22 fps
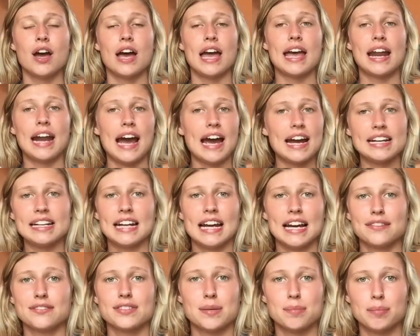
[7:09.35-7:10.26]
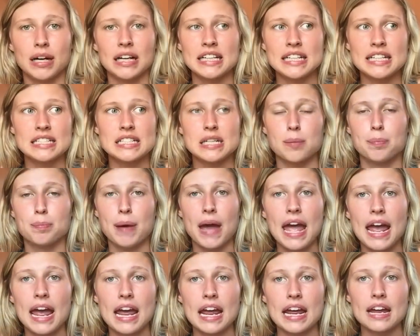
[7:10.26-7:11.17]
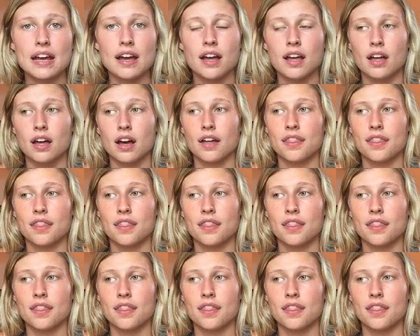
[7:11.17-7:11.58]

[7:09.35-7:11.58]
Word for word: And I didn't have the money to pay